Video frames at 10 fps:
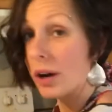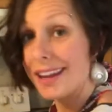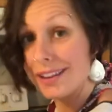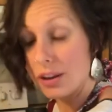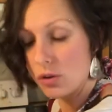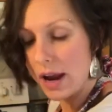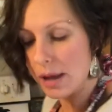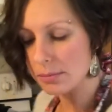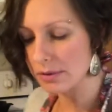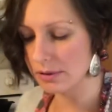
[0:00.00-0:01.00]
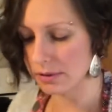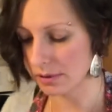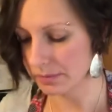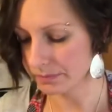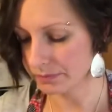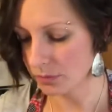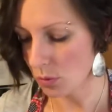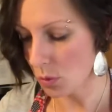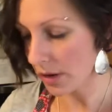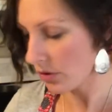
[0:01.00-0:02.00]
kilograms,
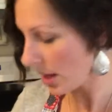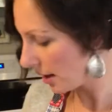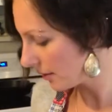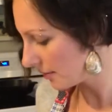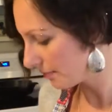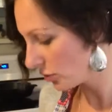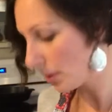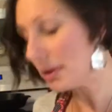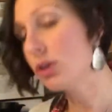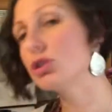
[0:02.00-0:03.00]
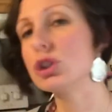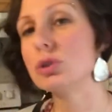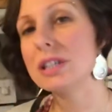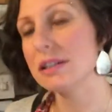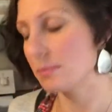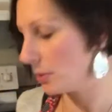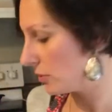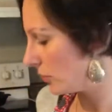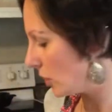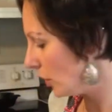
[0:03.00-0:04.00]
whatever that is. So I'm gonna go 2 teaspoons
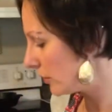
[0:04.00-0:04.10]
of salt.